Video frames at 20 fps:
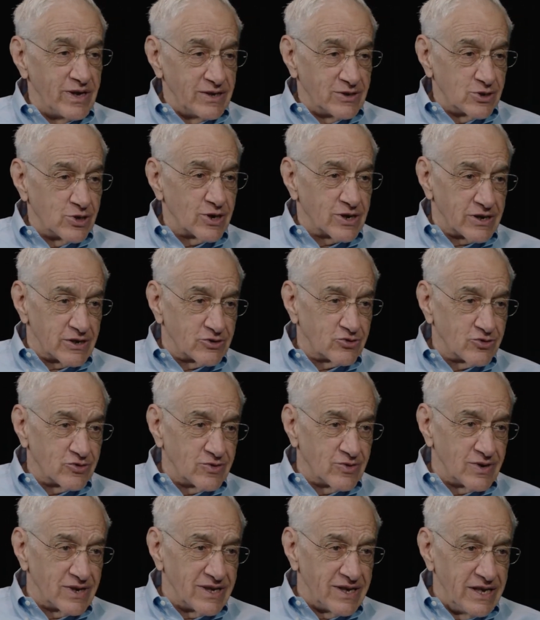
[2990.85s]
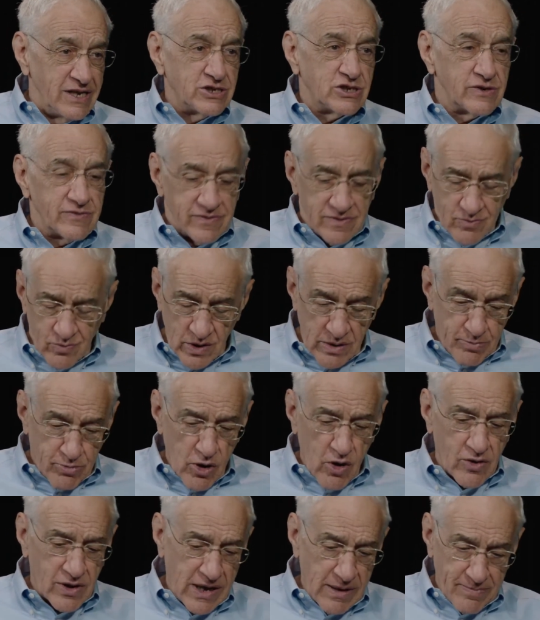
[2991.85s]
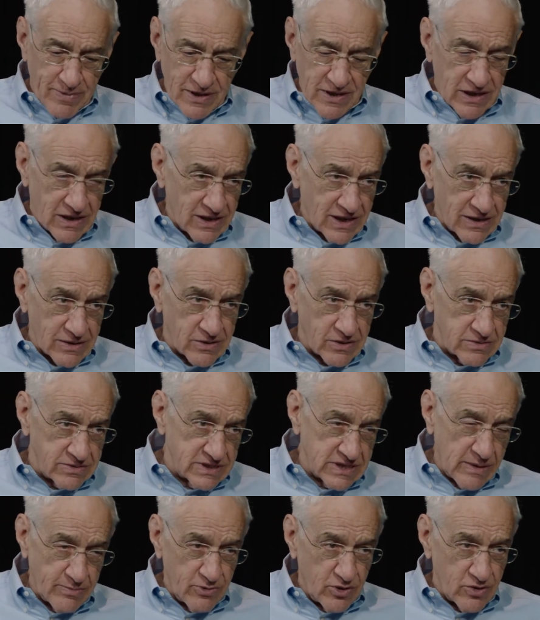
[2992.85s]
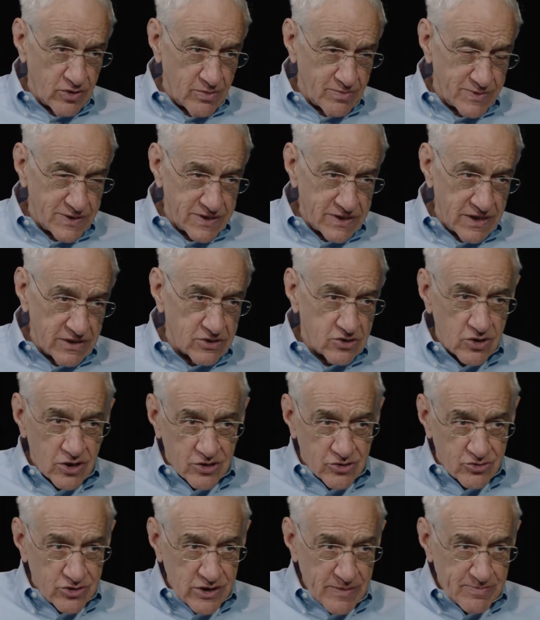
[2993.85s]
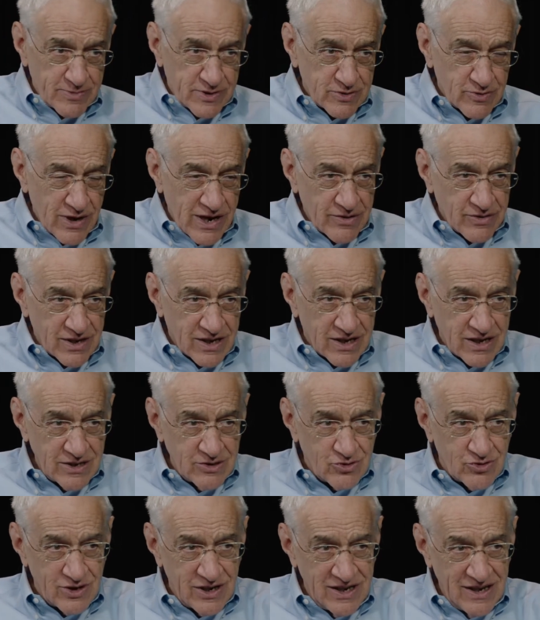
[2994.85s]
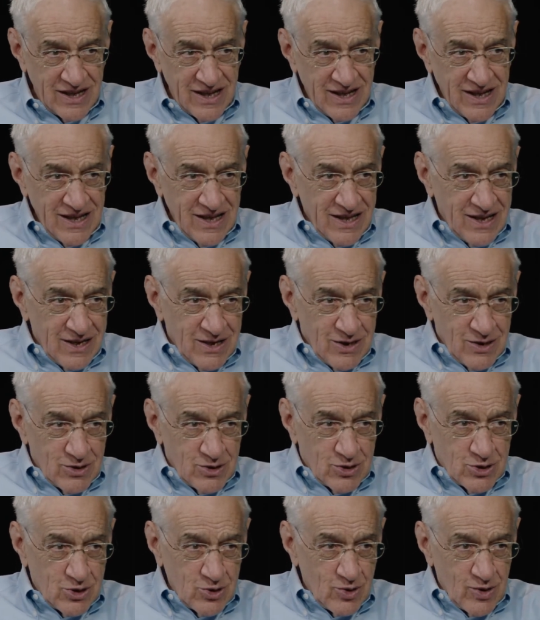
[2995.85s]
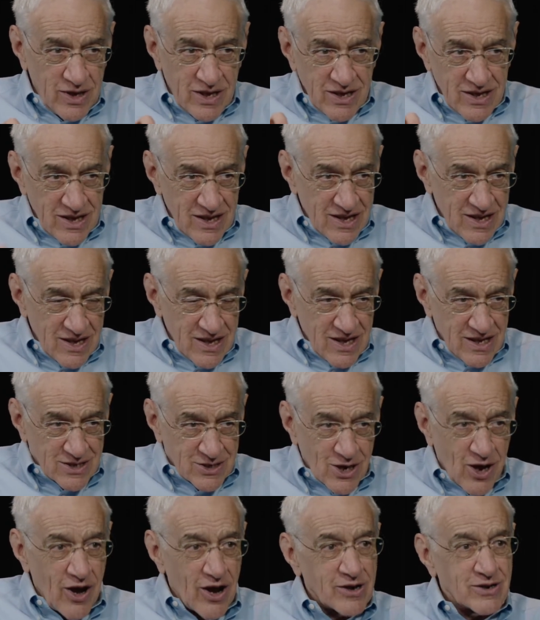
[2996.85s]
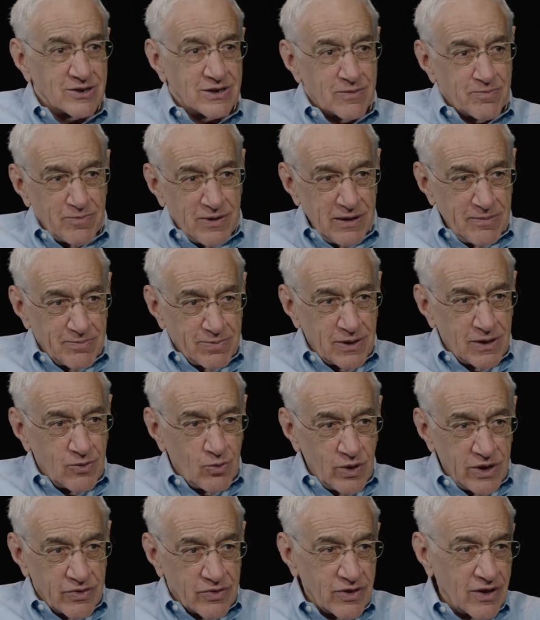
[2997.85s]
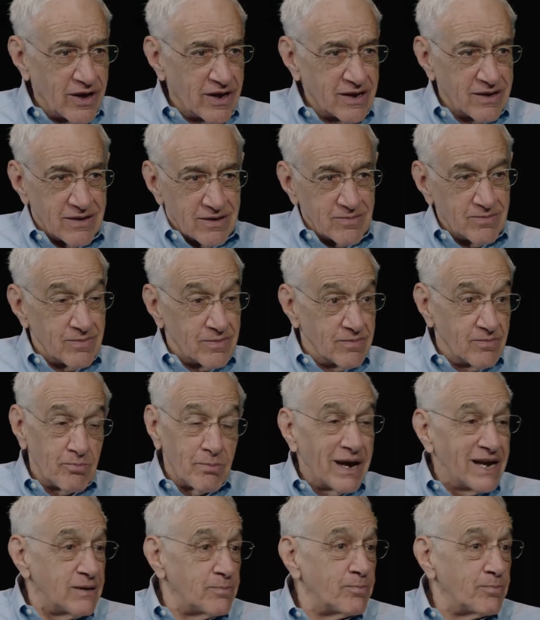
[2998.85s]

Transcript: took we broke up into little subgroups and took trips around the country to talk to people we thought might